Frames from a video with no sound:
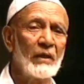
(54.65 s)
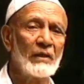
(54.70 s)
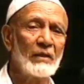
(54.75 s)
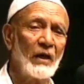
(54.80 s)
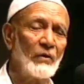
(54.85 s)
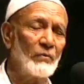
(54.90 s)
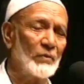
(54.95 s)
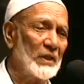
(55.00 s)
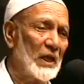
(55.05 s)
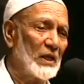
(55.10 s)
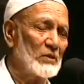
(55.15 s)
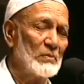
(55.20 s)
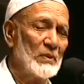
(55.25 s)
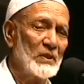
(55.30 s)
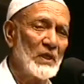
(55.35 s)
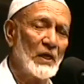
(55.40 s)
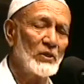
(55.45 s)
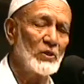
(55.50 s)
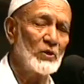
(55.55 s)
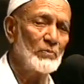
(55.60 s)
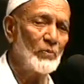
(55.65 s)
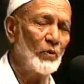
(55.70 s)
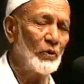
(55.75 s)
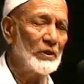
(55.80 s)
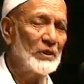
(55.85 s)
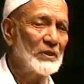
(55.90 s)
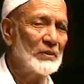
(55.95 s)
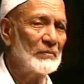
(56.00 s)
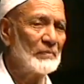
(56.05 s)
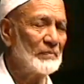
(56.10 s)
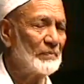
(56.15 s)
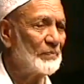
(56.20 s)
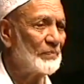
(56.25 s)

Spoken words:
However, that's besides the point.